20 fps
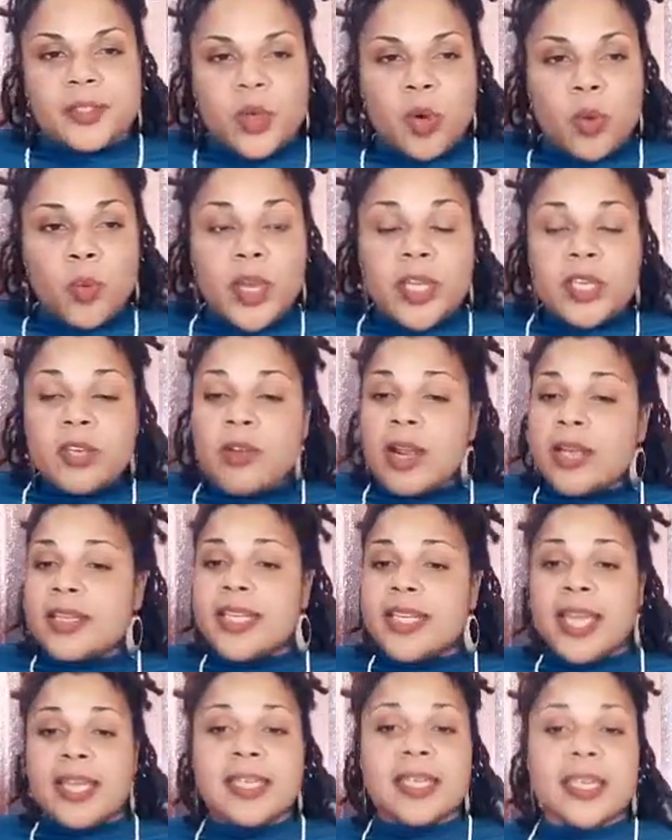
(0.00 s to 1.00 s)
or when you are
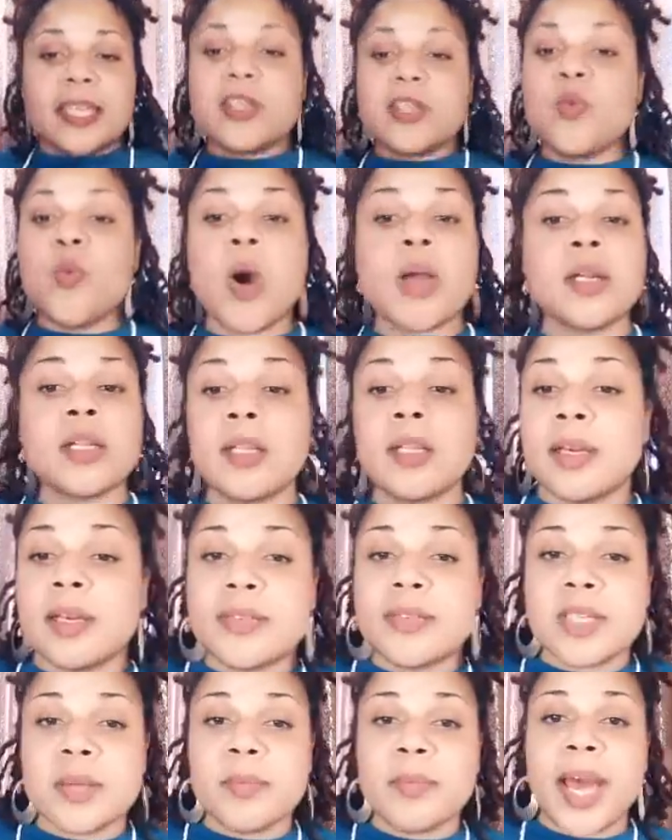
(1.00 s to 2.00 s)
dating and you want to
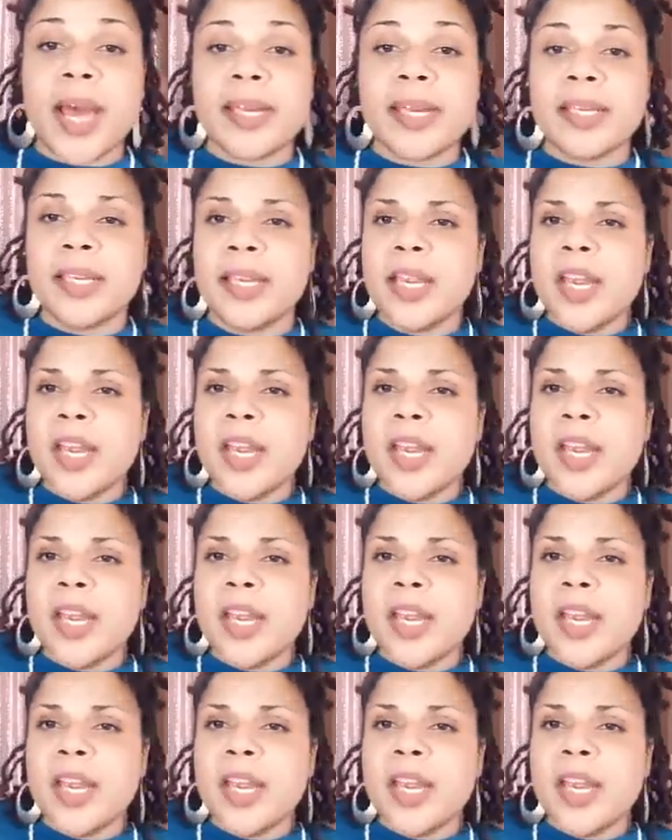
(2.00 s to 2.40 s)
love somebody,